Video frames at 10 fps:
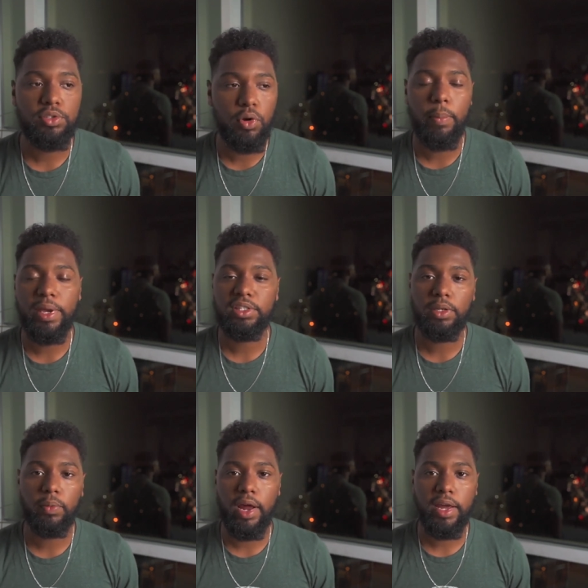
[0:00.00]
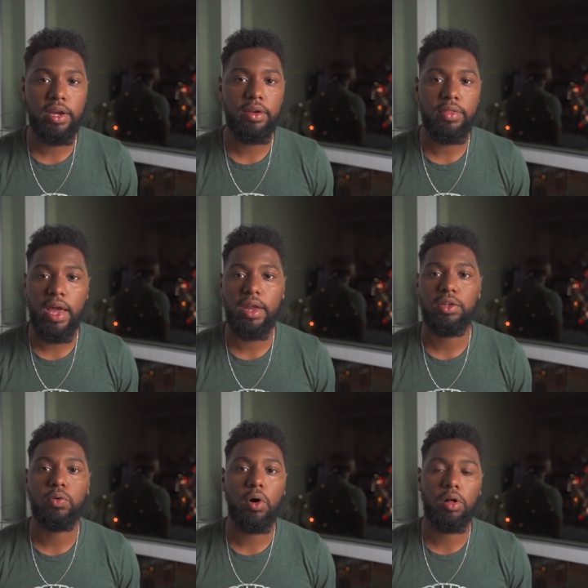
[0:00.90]
It's so amazing when I hear
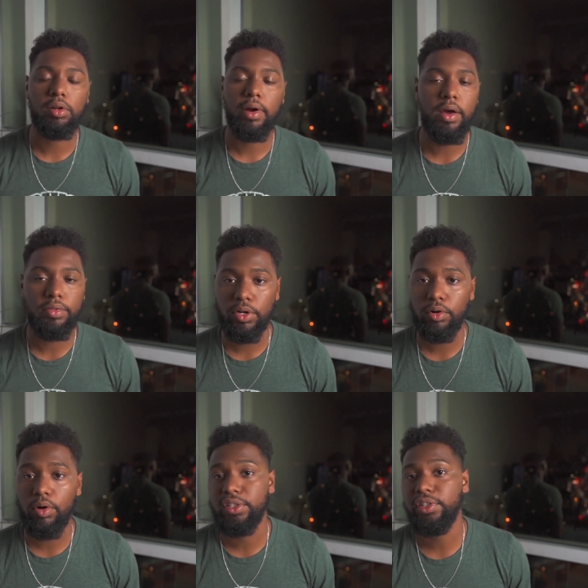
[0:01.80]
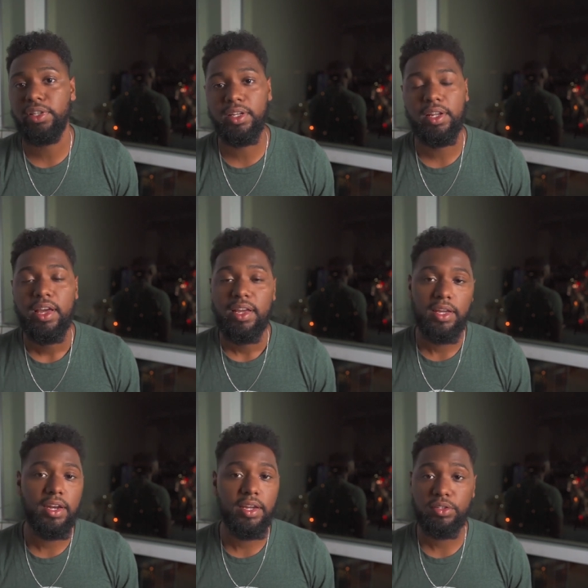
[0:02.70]
that you all are out there crushing
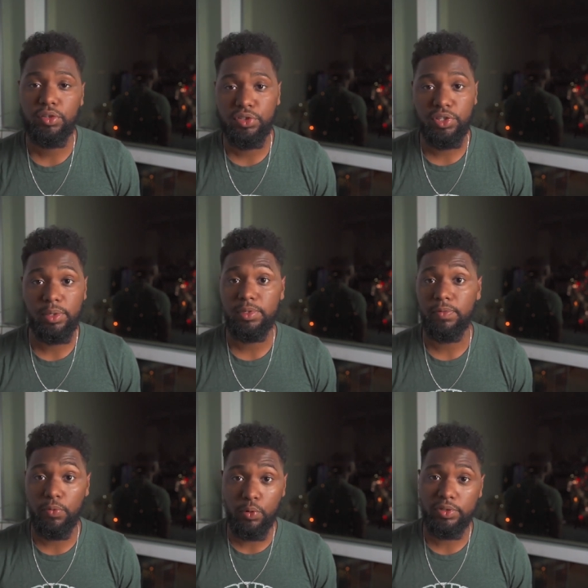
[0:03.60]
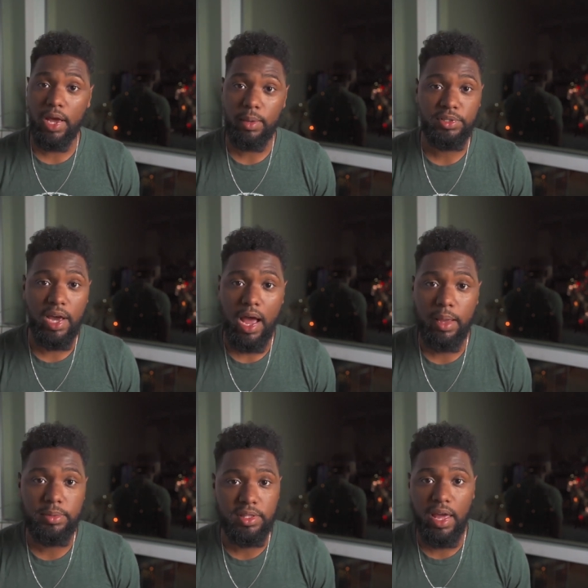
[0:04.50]
it, getting internships and full-time
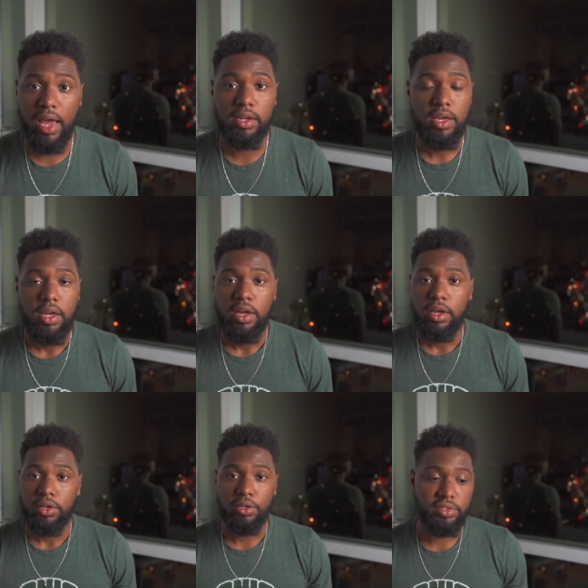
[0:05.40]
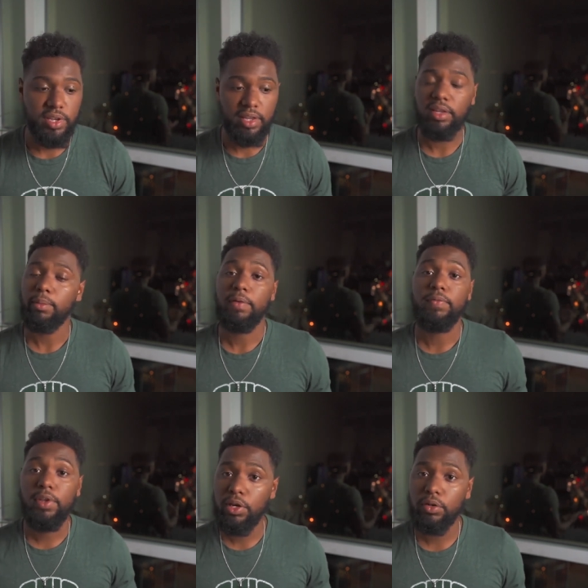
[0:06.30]
jobs, and that you're saying that my
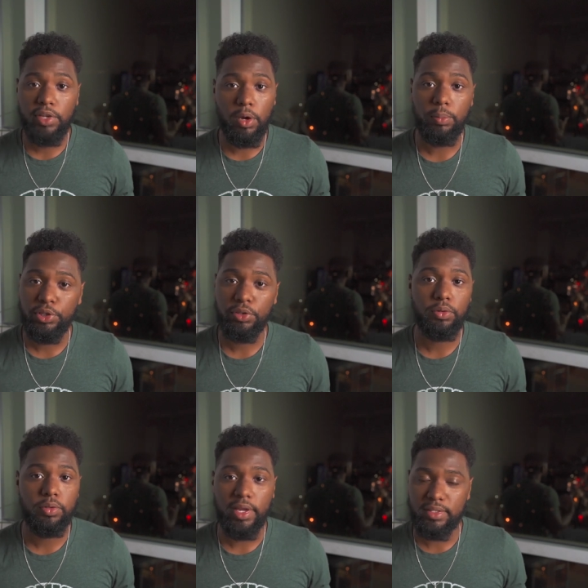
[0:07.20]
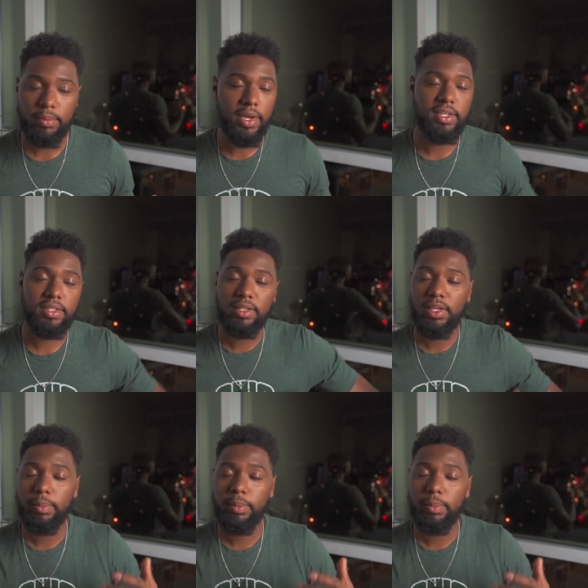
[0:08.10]
videos helped you. That's amazing.